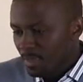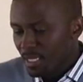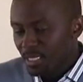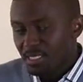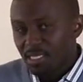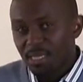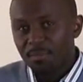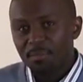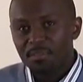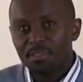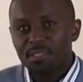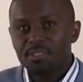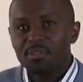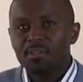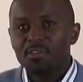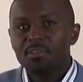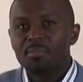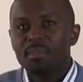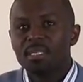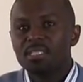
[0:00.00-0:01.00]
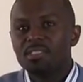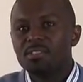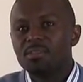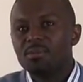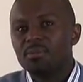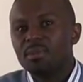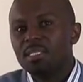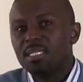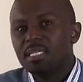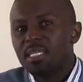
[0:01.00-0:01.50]
Some of the documents you
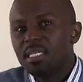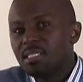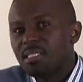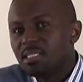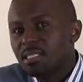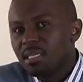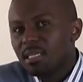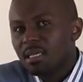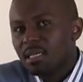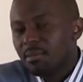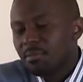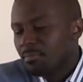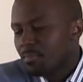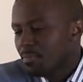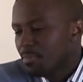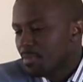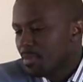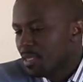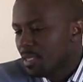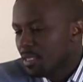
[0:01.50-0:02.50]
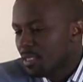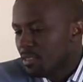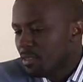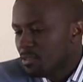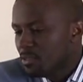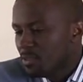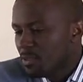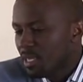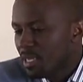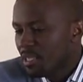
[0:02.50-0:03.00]
will need
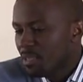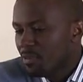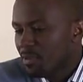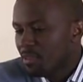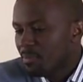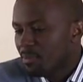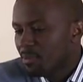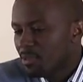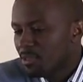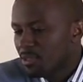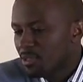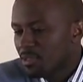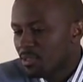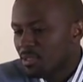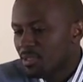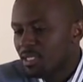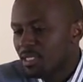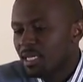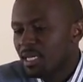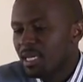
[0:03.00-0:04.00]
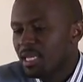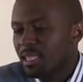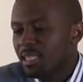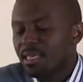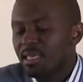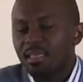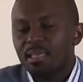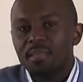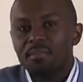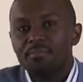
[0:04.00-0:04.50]
together with the protocol are
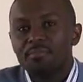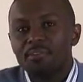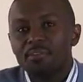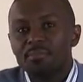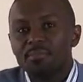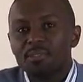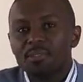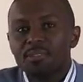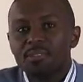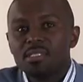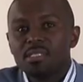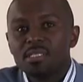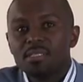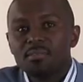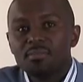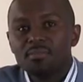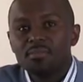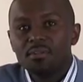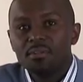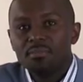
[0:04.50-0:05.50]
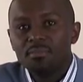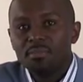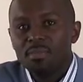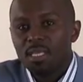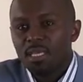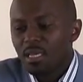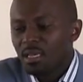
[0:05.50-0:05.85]
the informed consent form.